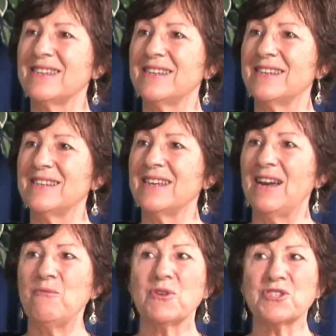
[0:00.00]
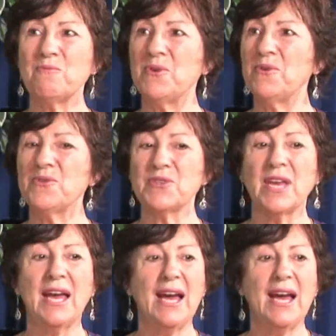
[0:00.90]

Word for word: Nothing. What supports us?